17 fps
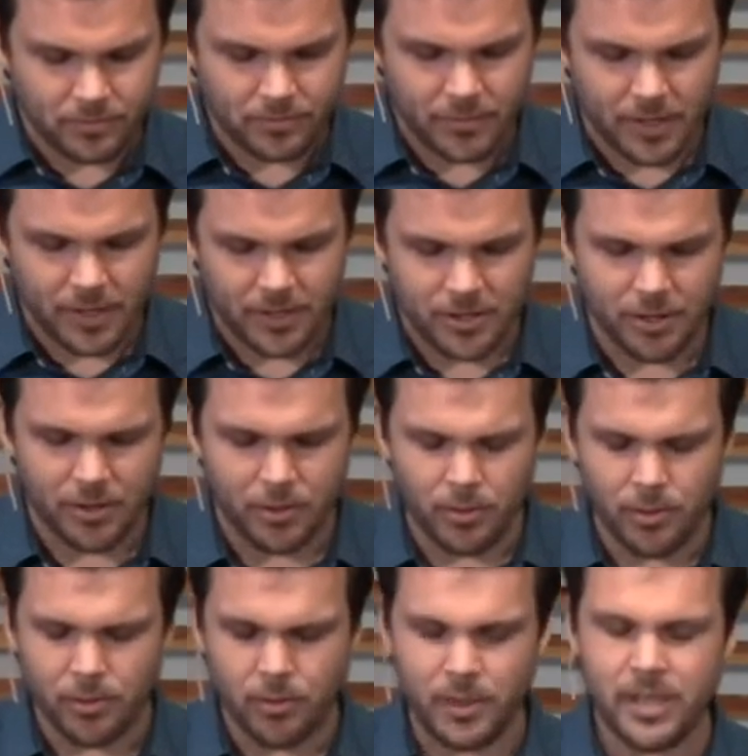So
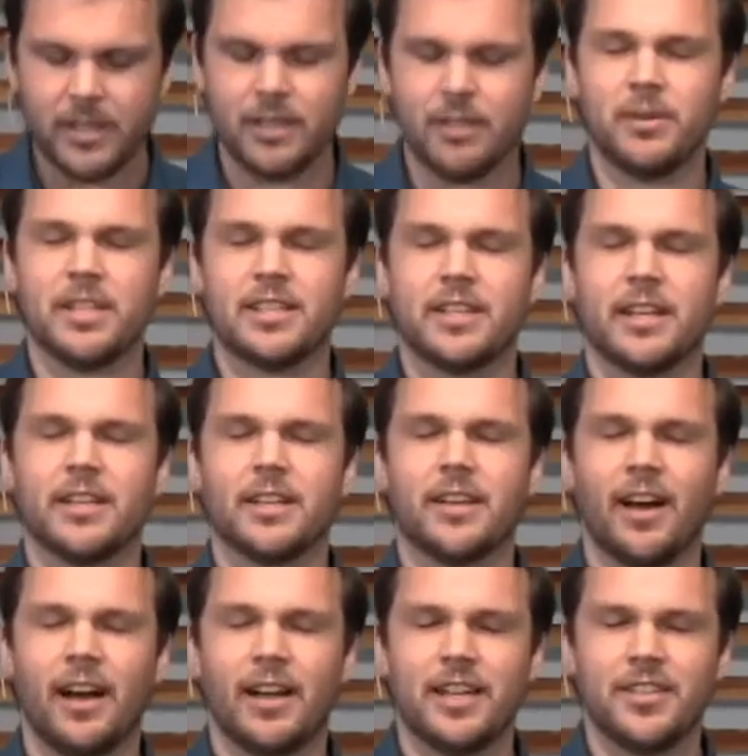we, we said
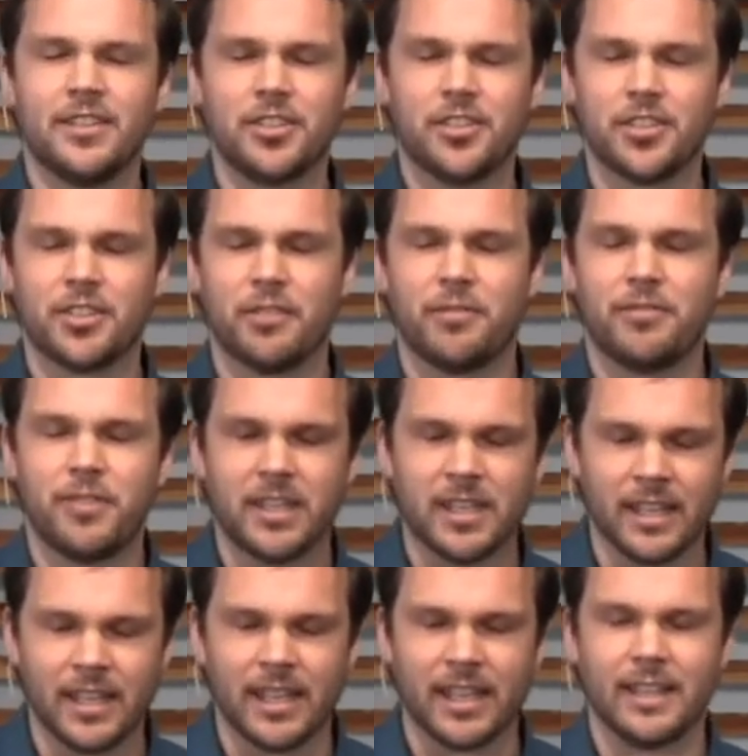God isn't just a
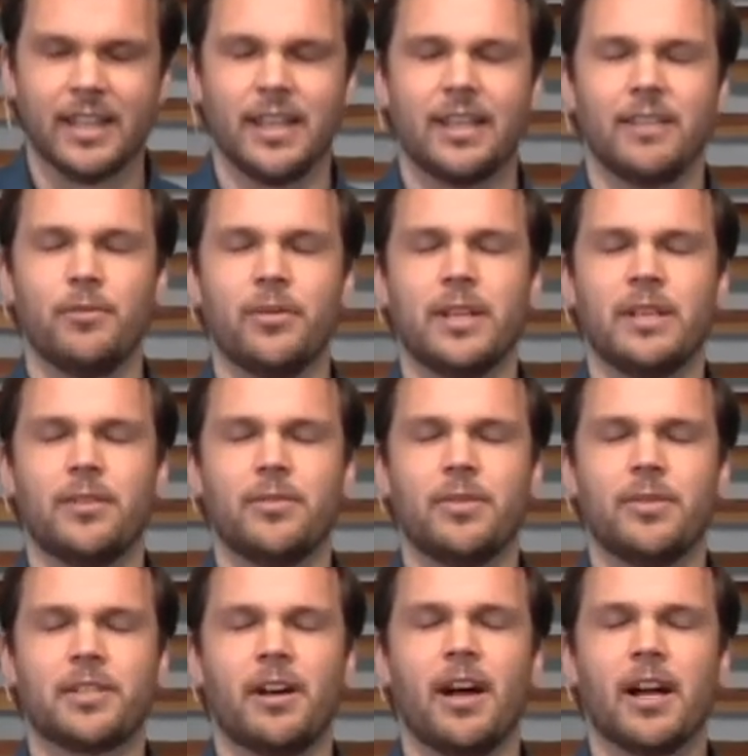feeling. Like we, we
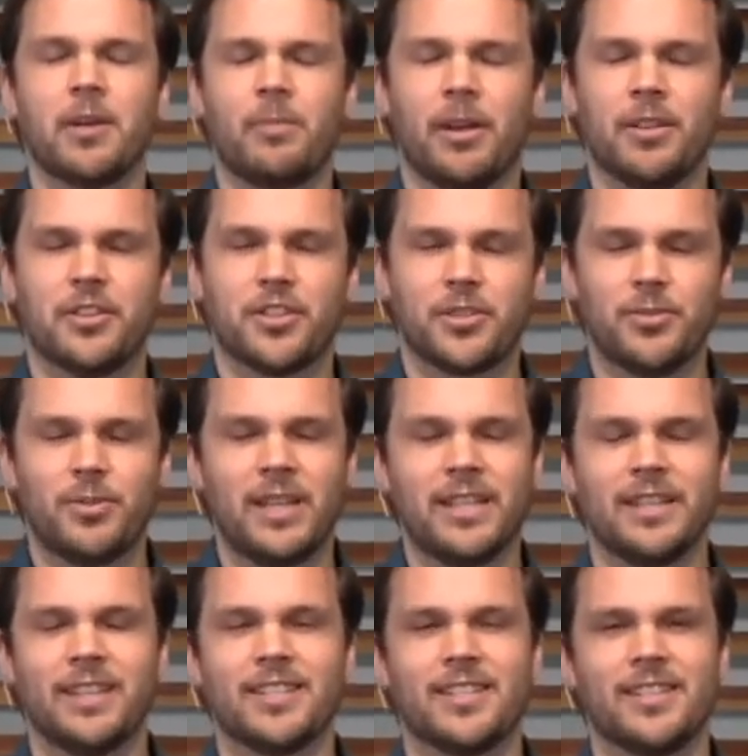talk about the
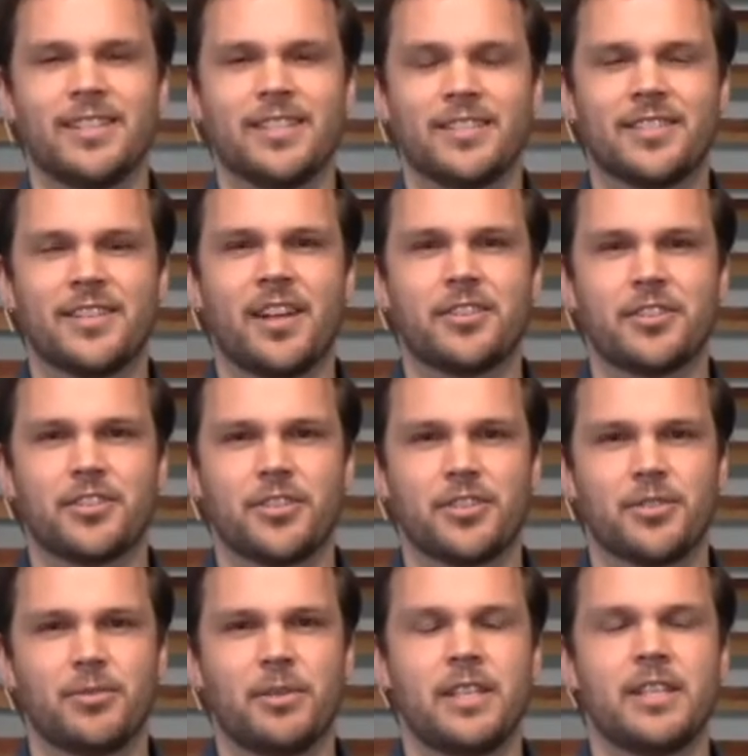sweetness, and it's not just a
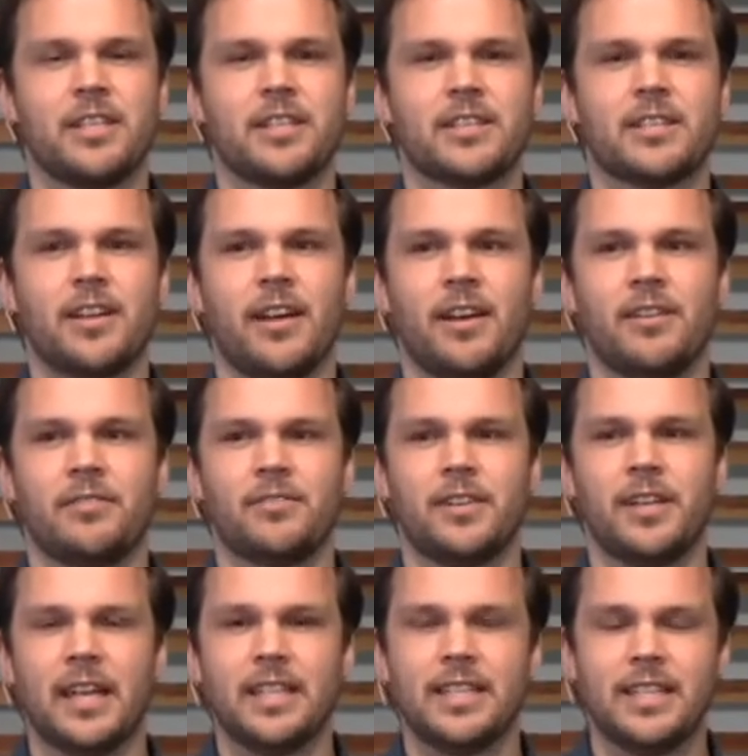sweetness of an
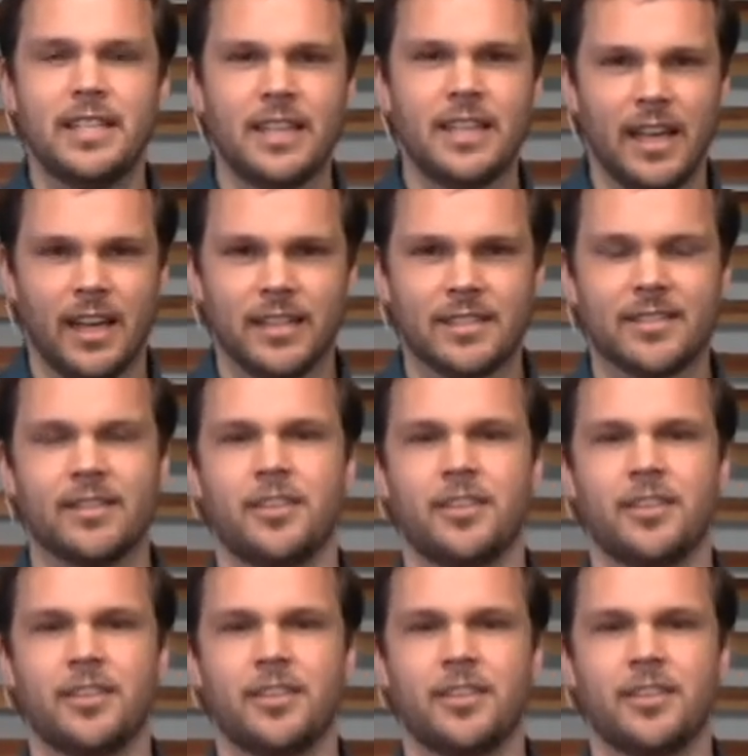idea, it's not